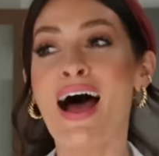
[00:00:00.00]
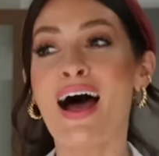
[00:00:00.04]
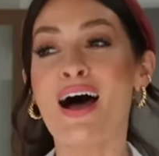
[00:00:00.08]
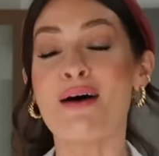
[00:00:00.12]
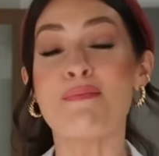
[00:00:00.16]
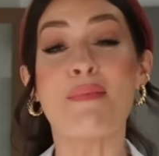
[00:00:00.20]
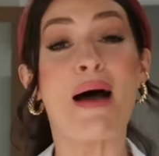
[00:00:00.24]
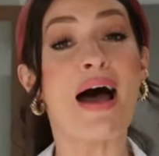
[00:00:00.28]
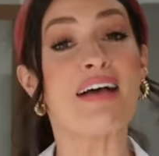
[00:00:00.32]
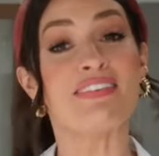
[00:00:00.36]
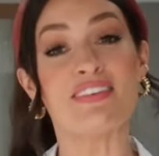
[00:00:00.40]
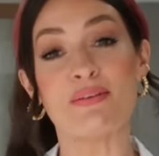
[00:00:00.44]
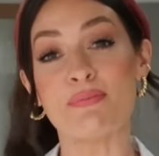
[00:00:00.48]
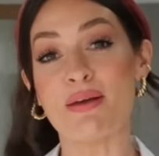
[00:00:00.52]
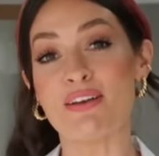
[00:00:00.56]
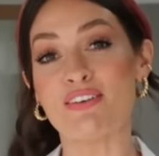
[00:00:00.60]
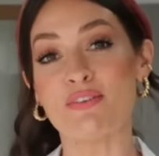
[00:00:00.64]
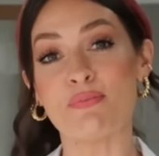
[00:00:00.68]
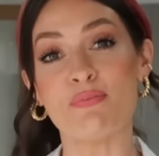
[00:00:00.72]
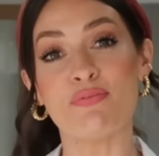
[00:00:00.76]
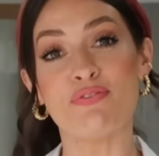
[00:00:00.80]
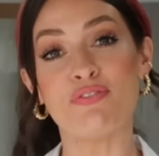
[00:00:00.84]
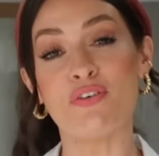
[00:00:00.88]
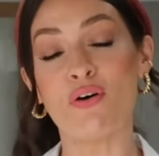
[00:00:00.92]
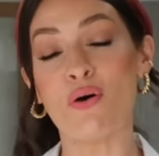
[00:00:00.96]
As I
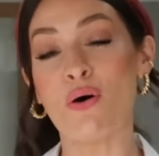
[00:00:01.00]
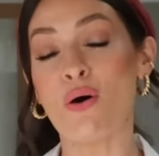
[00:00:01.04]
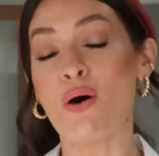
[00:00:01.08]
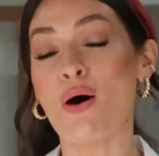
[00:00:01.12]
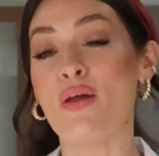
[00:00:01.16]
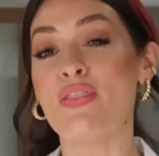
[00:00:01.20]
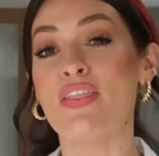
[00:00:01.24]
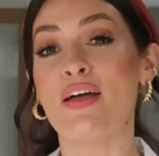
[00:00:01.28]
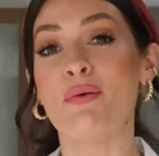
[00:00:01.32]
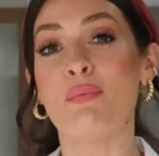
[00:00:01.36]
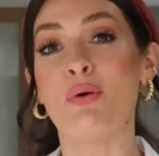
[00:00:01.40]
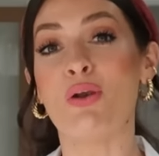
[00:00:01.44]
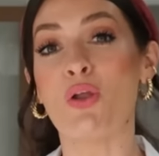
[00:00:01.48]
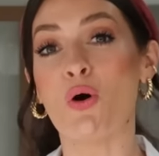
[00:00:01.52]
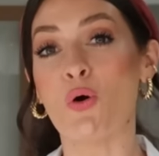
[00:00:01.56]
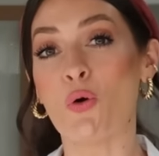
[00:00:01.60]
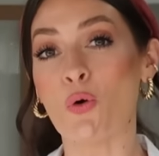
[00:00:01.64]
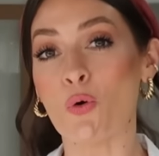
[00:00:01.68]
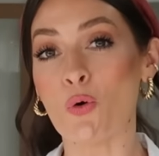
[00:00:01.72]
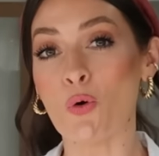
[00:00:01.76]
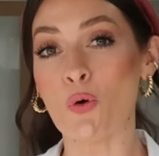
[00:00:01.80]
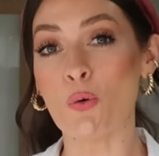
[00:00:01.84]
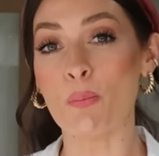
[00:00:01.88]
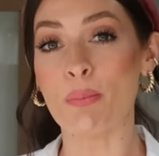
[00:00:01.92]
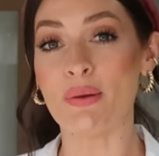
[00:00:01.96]
mentioned before, they will
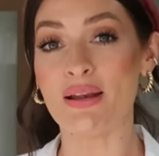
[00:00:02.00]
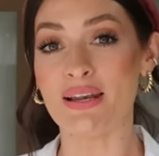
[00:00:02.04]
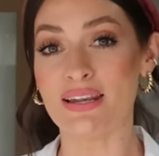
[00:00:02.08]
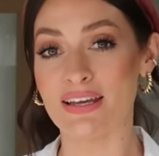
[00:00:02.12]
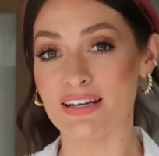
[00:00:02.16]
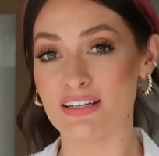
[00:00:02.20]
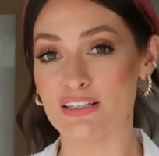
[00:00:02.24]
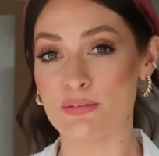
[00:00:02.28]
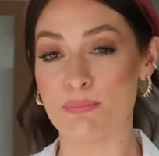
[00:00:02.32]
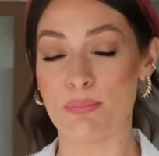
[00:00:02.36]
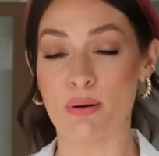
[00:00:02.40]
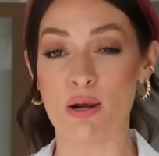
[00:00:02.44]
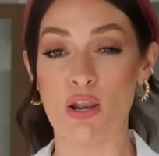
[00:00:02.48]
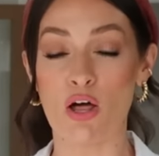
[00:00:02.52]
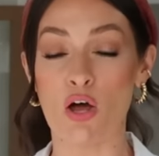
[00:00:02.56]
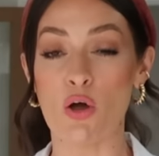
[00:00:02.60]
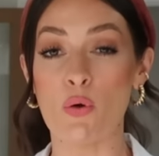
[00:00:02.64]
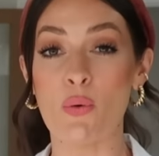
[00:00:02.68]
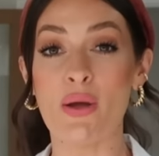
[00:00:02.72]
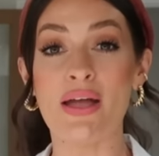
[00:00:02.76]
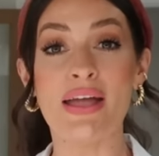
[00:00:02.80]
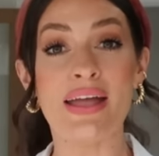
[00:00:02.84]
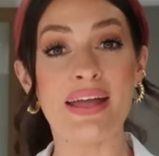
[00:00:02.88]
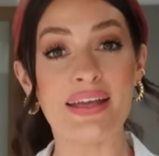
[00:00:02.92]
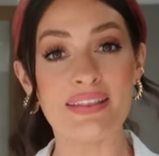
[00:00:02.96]
all be linked
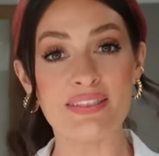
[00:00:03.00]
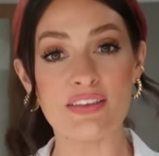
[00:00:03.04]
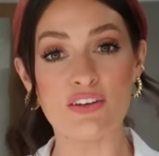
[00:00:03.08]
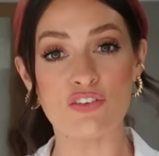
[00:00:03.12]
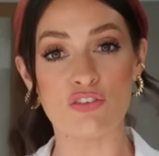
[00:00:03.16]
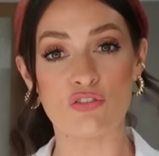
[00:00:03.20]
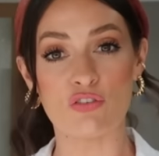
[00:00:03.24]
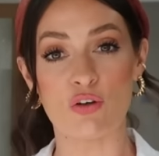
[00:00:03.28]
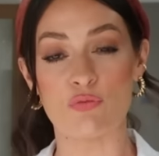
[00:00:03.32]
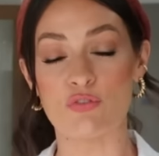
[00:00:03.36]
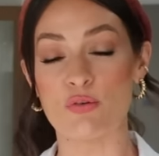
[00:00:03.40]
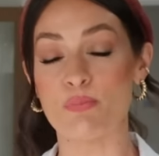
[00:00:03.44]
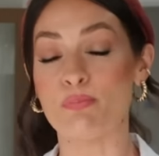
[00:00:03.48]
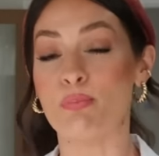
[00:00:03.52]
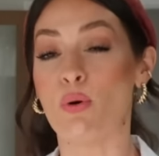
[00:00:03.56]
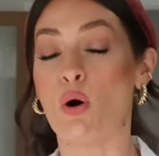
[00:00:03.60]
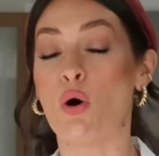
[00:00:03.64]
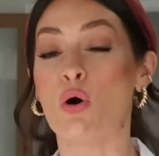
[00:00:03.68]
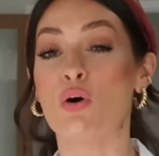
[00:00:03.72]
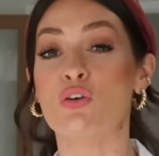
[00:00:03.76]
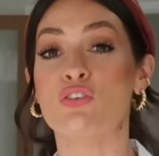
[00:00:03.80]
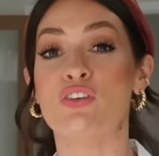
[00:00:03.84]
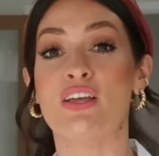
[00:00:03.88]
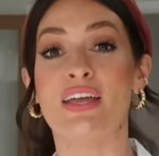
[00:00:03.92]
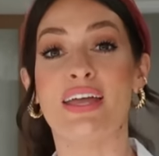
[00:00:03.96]
below in the description
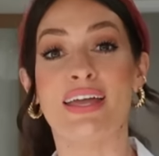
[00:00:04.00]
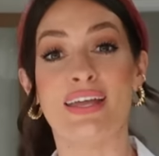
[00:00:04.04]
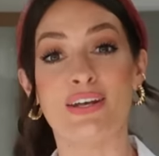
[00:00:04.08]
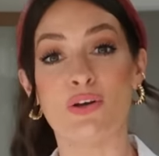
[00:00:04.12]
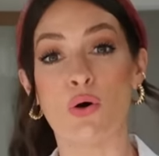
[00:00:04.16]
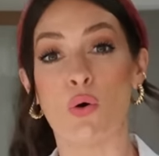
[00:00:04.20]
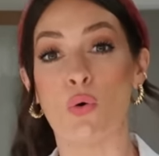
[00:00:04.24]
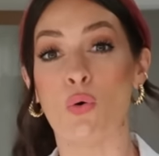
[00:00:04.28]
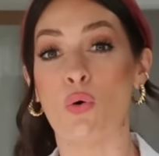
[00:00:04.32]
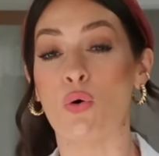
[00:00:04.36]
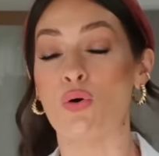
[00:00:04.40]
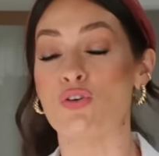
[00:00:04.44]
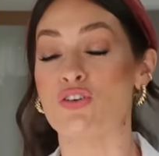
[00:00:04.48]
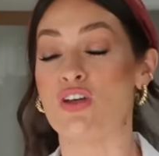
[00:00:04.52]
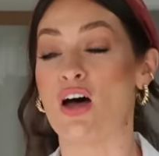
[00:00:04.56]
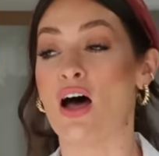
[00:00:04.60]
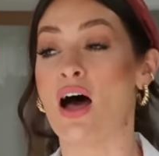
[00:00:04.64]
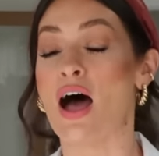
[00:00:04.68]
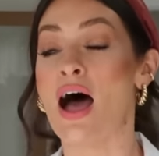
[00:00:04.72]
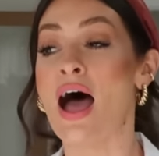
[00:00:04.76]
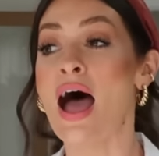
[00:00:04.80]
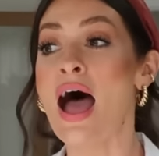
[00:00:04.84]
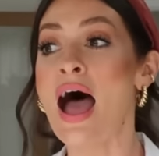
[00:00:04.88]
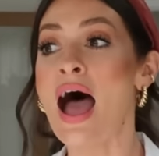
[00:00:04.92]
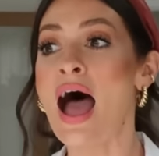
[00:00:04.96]
box in
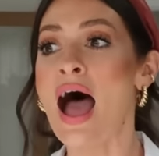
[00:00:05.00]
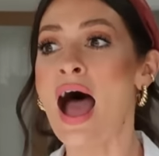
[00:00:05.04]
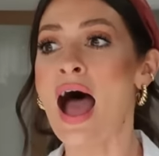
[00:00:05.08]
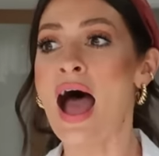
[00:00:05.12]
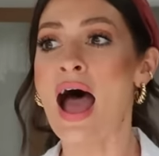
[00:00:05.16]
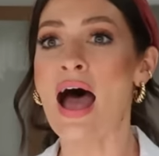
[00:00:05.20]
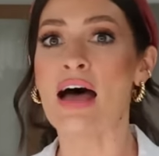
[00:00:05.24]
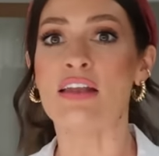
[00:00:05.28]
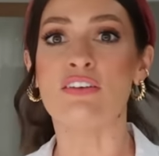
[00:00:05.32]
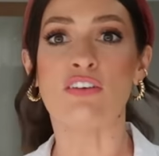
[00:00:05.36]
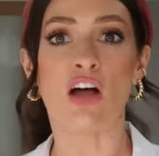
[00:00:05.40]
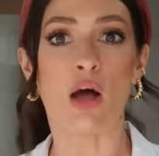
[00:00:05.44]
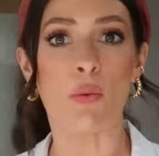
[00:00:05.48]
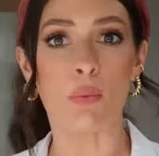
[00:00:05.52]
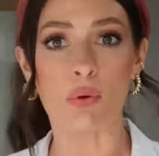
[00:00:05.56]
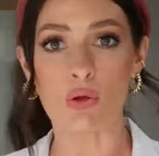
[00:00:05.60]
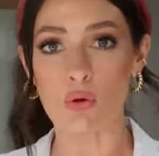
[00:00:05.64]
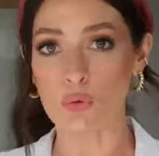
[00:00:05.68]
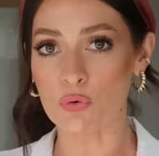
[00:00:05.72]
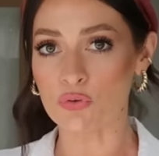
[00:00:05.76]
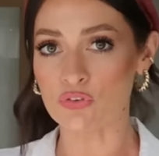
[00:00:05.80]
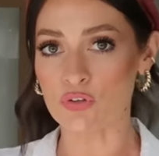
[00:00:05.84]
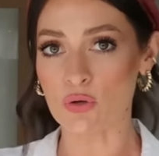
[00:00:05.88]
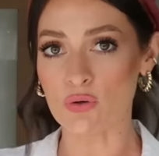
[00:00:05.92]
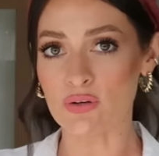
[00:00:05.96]
order, and I will
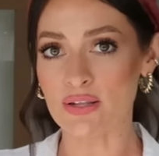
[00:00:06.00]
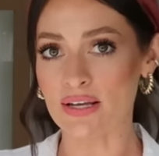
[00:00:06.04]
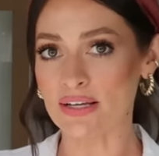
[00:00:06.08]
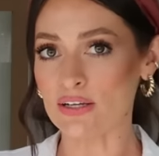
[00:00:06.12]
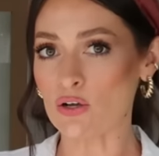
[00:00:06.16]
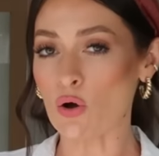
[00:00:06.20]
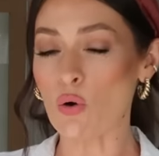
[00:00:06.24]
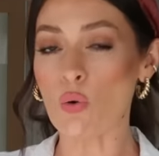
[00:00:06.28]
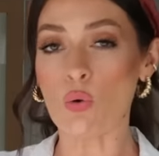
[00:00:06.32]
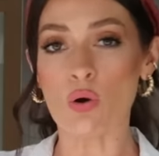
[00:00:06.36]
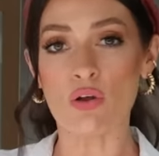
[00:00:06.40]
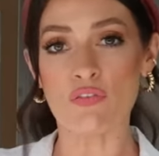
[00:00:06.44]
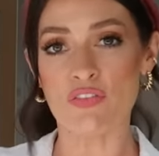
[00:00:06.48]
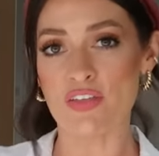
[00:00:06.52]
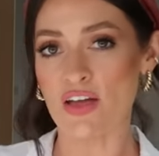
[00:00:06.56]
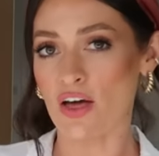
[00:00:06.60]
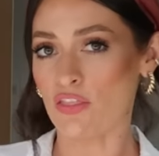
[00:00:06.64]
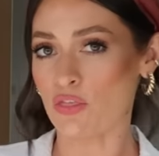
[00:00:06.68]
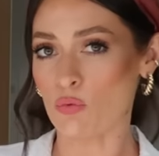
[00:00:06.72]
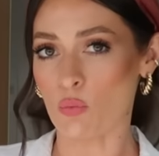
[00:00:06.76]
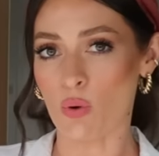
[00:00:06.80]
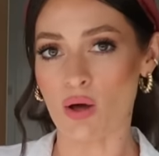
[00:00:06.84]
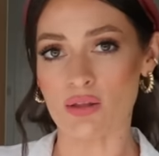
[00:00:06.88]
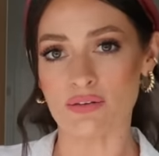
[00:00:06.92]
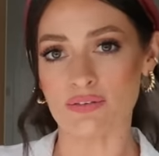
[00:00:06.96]
also link all of the
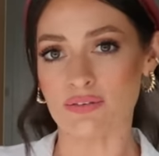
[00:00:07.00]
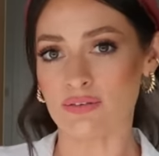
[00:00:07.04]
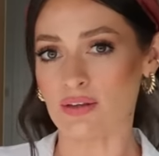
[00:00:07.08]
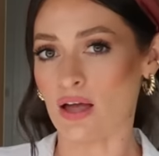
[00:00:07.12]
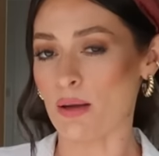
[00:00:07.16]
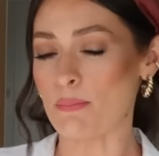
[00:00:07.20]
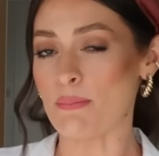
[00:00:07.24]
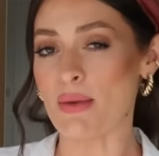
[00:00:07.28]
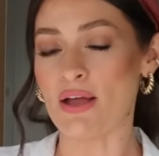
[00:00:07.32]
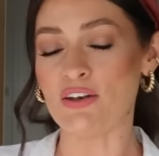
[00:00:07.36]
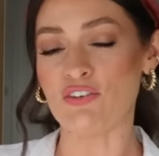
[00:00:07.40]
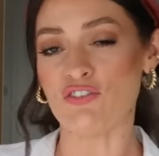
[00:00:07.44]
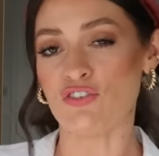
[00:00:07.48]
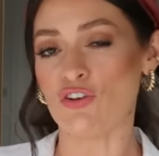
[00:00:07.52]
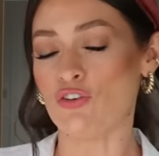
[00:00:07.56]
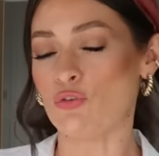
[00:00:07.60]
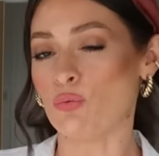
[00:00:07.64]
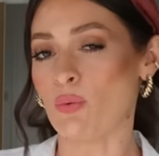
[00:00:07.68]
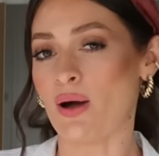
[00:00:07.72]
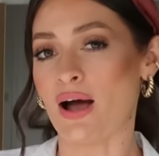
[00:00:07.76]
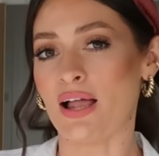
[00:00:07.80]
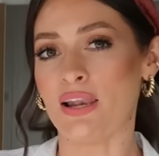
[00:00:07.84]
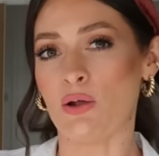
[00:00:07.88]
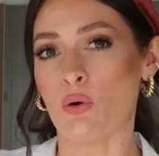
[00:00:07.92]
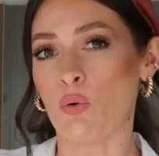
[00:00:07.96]
other ones that I mentioned as
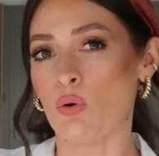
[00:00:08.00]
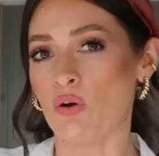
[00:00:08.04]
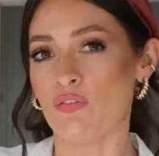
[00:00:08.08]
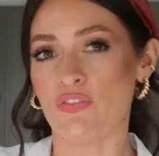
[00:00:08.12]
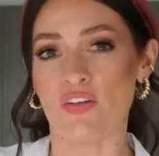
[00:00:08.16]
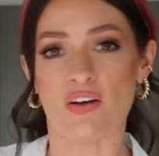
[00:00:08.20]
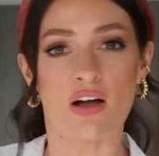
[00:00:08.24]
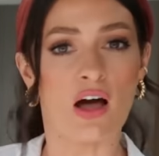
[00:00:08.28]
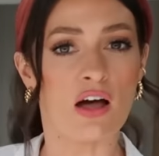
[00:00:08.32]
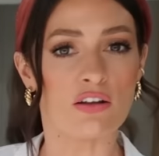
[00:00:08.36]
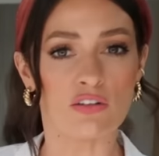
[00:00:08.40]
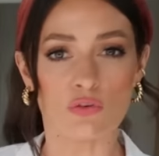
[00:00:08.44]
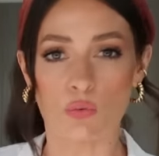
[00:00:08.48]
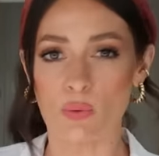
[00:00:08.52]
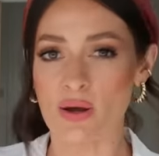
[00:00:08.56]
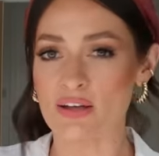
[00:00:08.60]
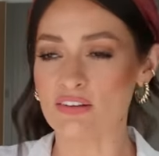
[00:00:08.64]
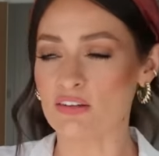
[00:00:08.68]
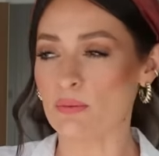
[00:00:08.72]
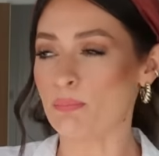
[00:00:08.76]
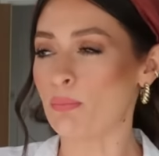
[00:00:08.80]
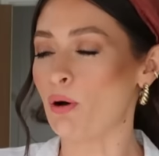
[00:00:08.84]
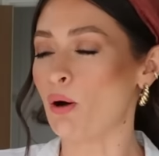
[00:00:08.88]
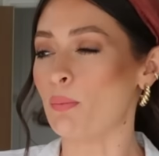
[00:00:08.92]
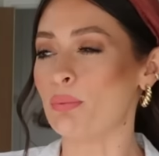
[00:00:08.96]
well. All of the
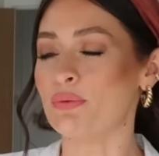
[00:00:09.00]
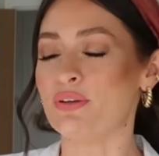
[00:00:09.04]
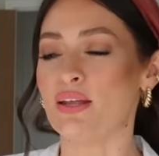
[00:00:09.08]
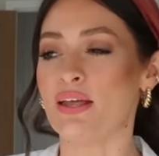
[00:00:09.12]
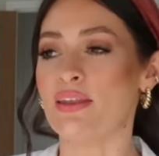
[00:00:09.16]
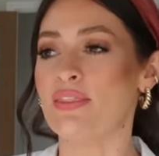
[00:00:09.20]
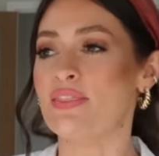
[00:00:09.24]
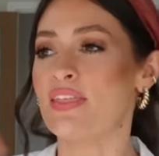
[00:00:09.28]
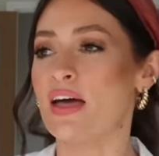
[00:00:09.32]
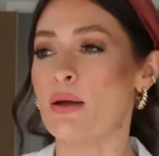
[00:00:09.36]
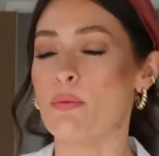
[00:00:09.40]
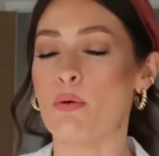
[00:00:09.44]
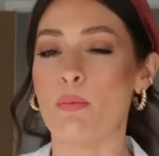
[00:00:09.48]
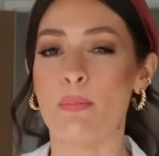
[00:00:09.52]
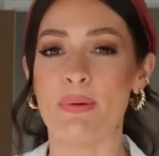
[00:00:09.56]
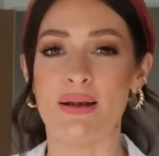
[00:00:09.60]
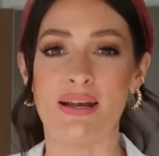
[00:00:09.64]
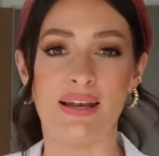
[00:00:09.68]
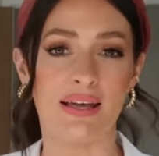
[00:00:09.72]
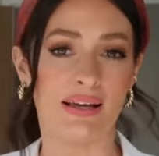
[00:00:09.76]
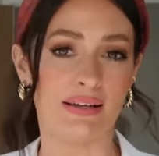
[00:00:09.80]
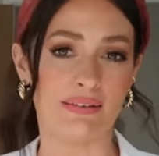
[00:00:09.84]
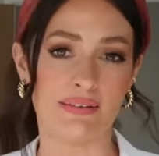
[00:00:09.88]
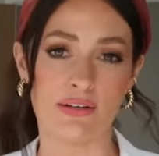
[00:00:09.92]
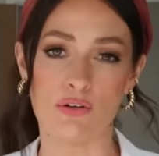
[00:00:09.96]
cutaways I popped in, they will be
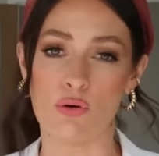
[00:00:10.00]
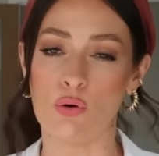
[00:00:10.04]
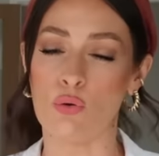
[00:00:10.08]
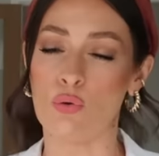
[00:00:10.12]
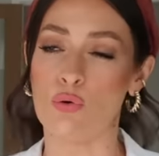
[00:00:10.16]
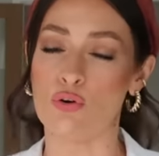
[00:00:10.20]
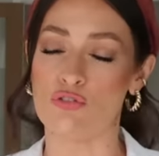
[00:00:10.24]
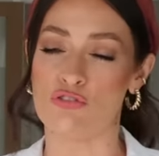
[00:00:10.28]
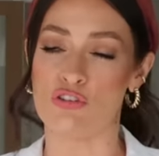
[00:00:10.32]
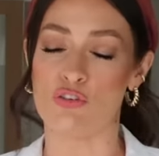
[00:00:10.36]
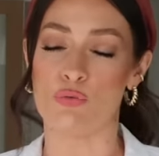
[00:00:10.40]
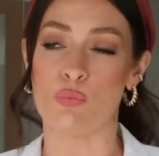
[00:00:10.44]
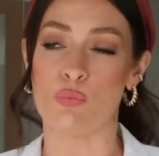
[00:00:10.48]
linked in order